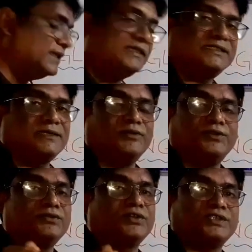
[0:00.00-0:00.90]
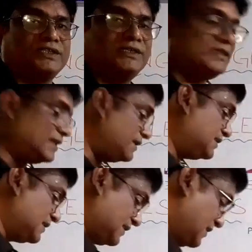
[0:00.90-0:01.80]
it is giving you
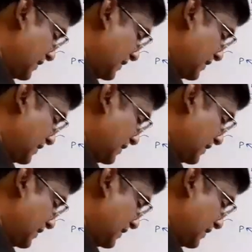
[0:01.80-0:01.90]
360